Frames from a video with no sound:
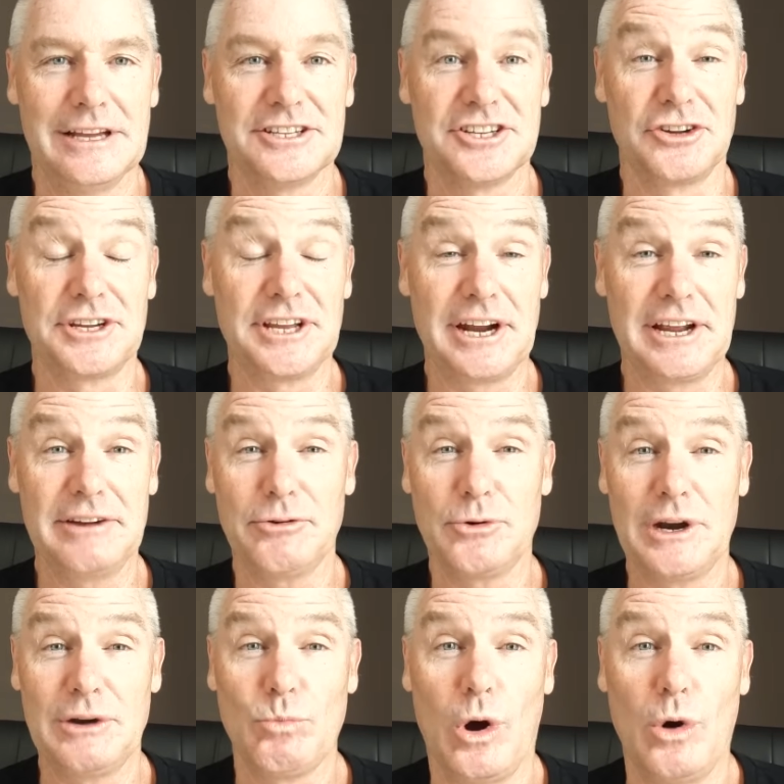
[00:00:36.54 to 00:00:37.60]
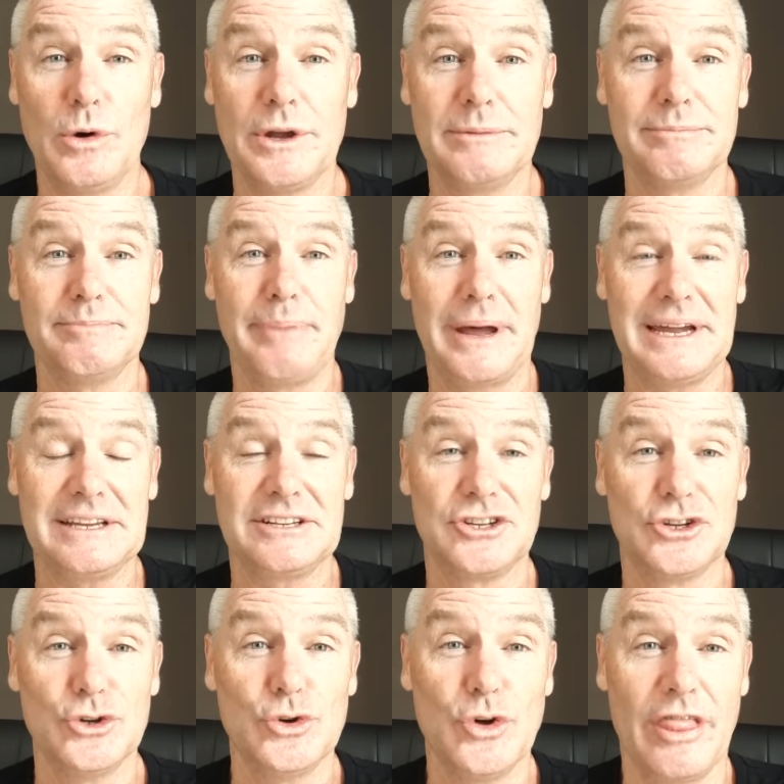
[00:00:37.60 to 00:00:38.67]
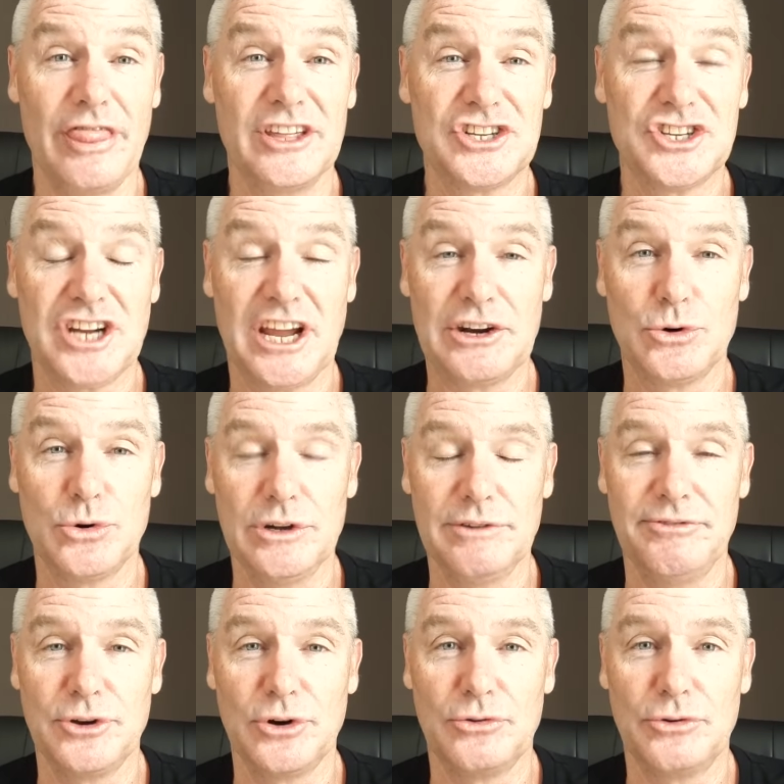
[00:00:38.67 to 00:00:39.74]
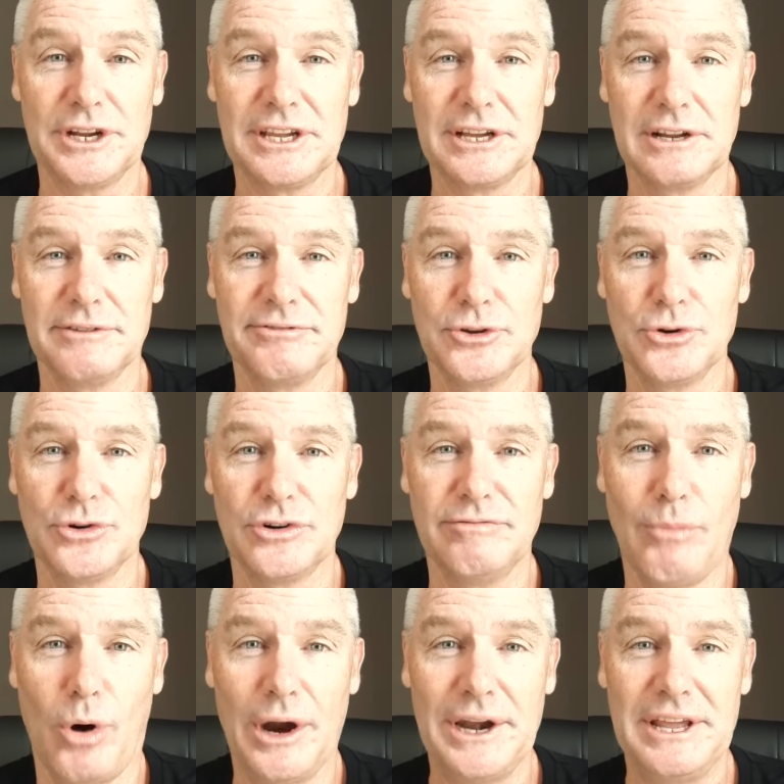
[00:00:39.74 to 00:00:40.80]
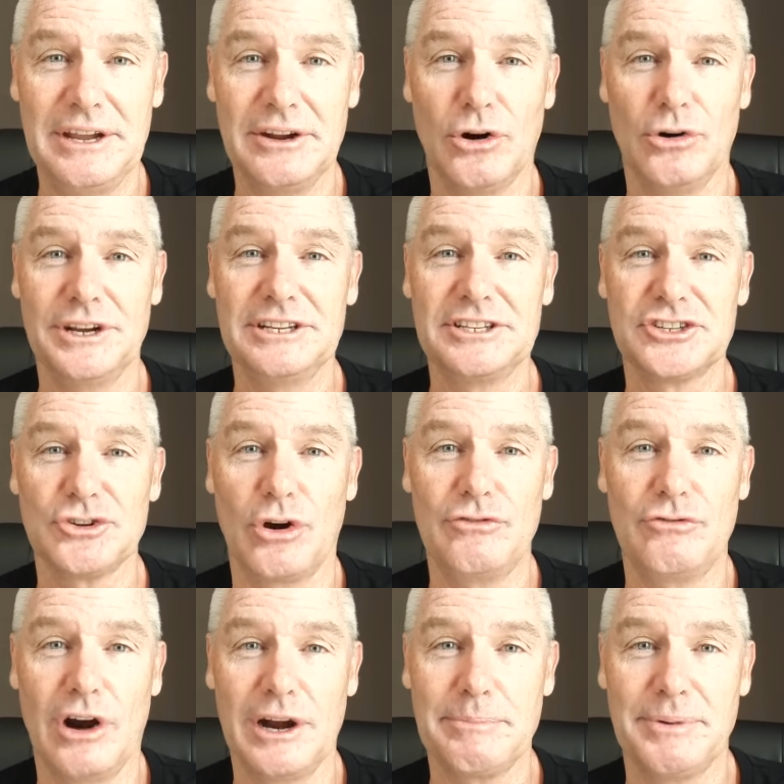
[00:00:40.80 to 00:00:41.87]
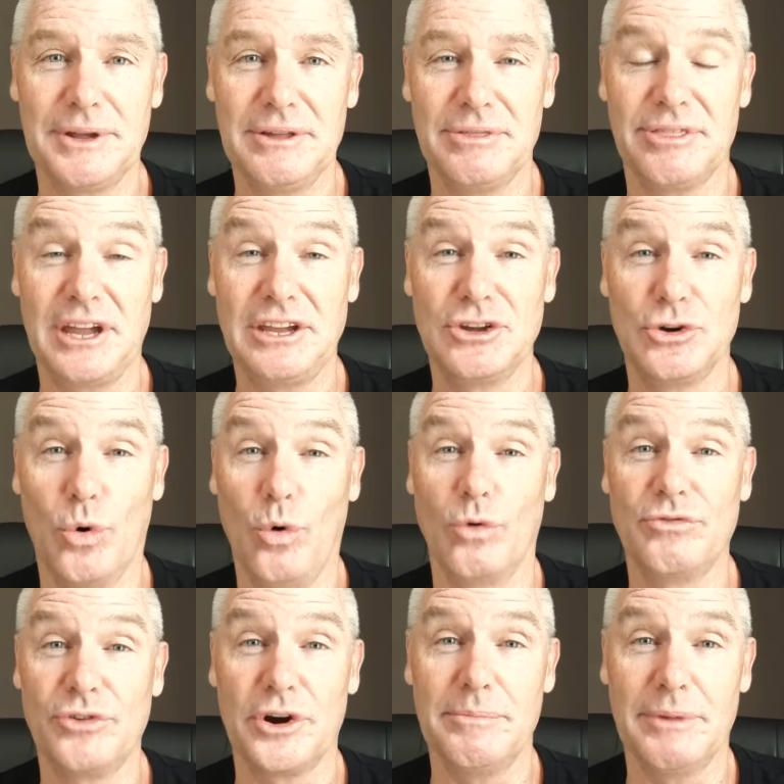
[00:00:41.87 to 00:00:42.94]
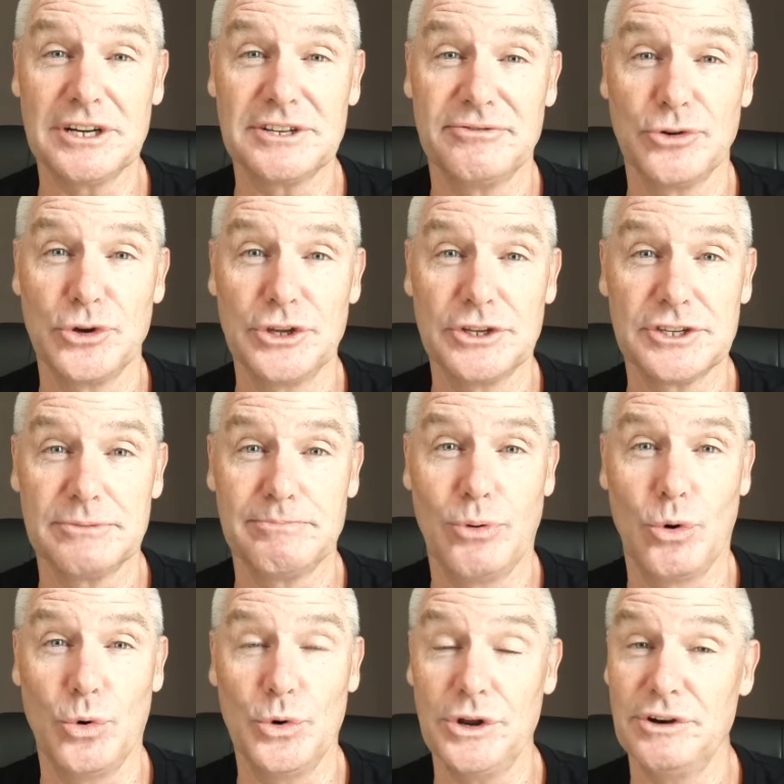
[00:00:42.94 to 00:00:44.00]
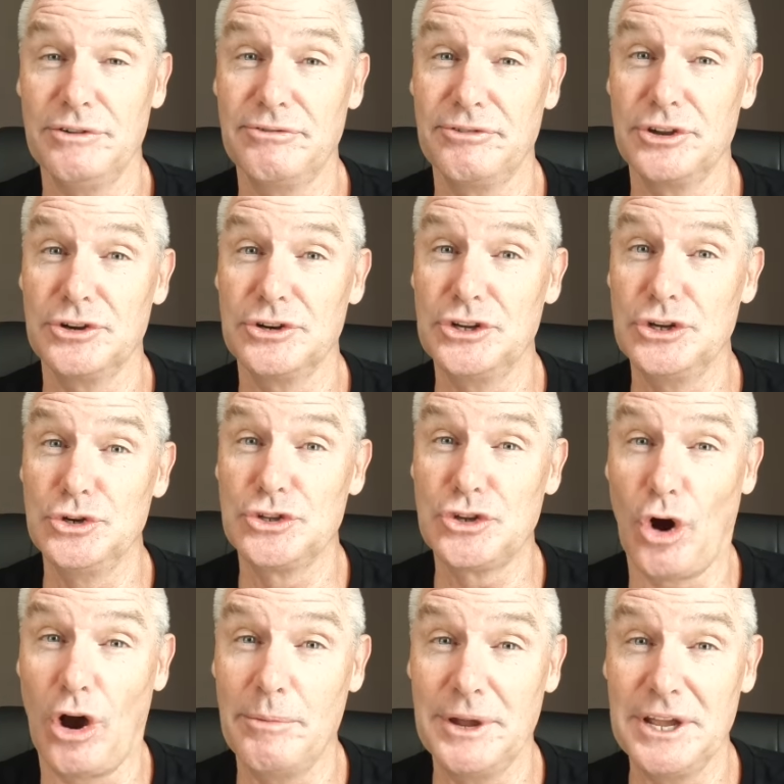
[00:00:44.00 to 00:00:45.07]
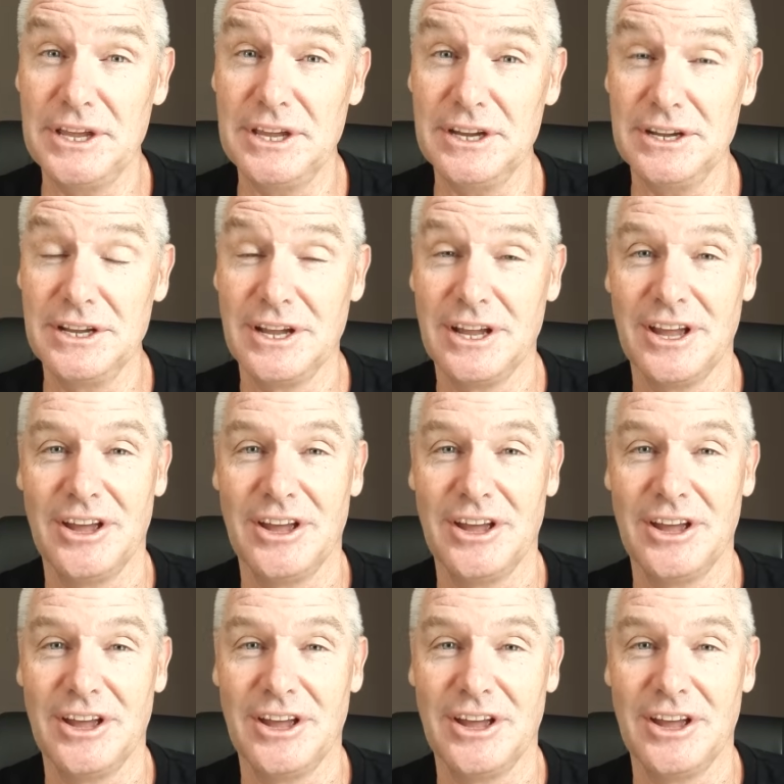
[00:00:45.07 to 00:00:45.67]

So g'day everyone, welcome back to the channel. If you're a regular viewer of mine here on Inside Rugby, thank you all very much for your support. If you're a new timer here,